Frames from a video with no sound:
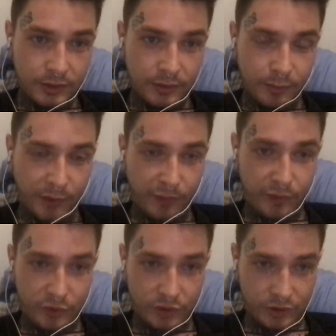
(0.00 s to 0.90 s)
My
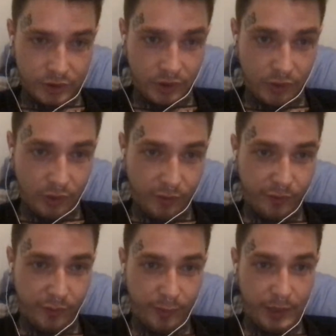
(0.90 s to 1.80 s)
future stolen
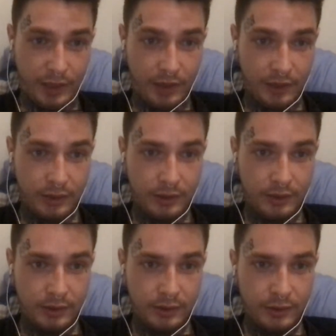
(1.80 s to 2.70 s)
from me.
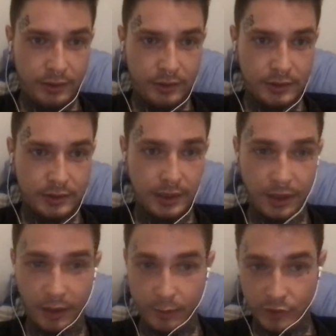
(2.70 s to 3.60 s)
Set
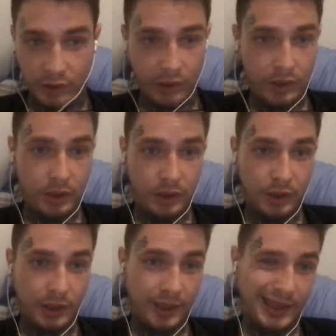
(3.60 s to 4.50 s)
up to look
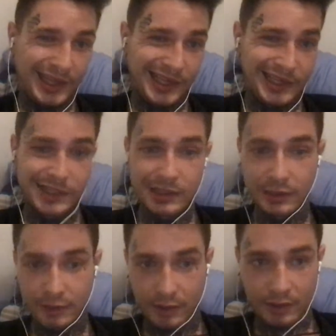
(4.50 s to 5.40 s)
like this,
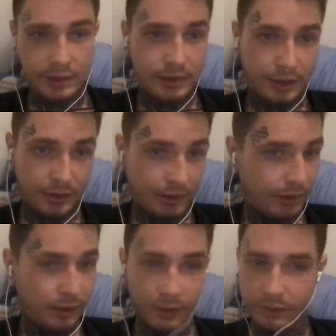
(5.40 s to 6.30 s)
and
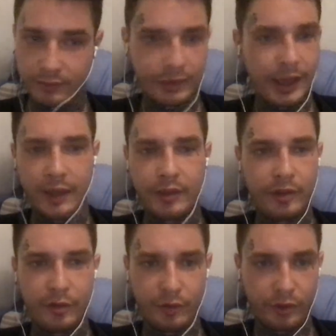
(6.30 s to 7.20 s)
that, and the
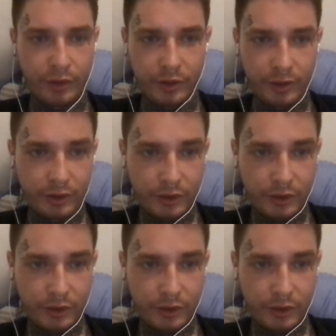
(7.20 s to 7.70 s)
third.